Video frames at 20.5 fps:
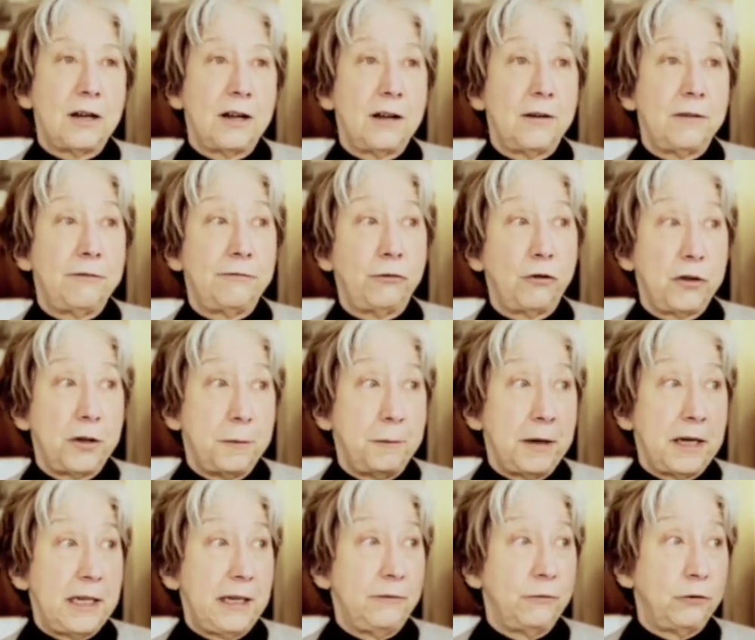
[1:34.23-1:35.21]
for the
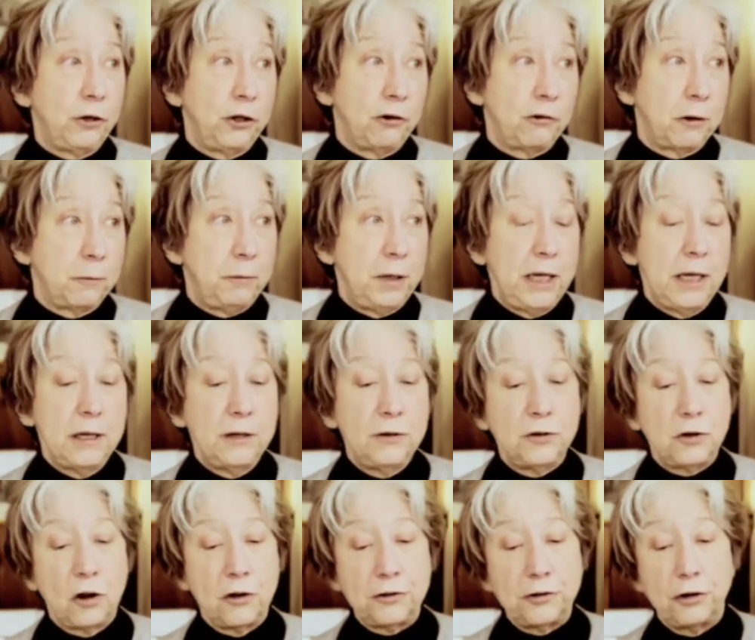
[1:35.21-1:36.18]
medieval Europeans,
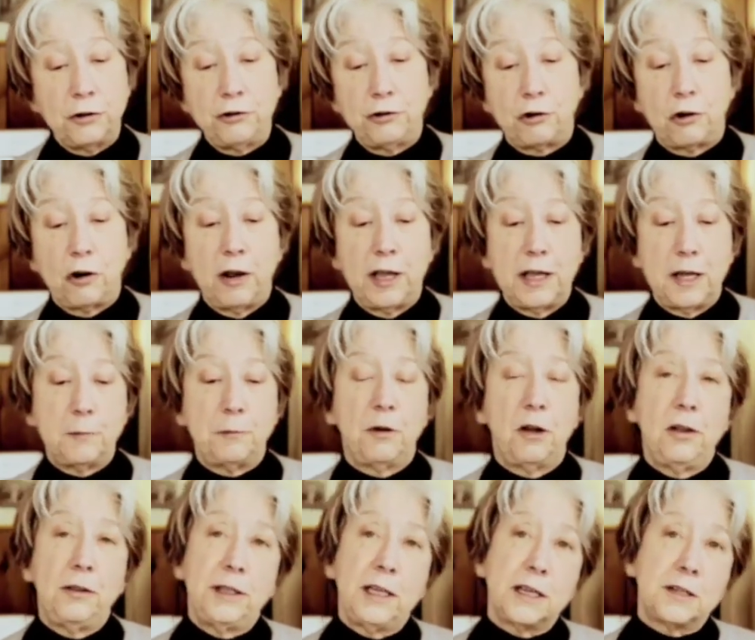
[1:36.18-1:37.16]
also drawing
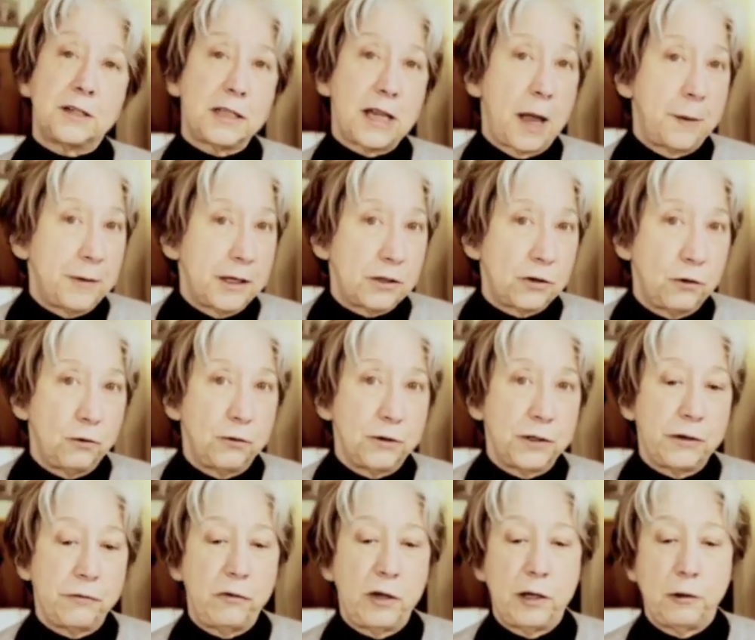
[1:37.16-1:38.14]
upon the Islamic schools
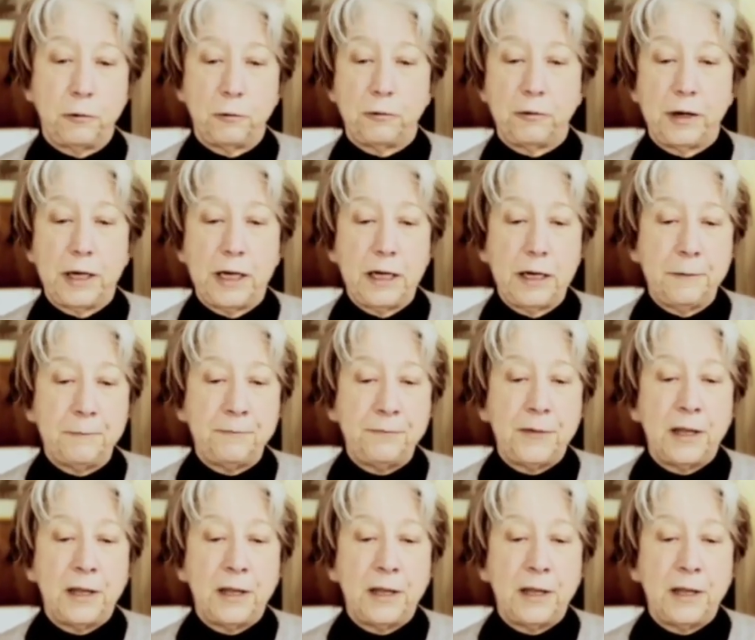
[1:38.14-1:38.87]
of inquiry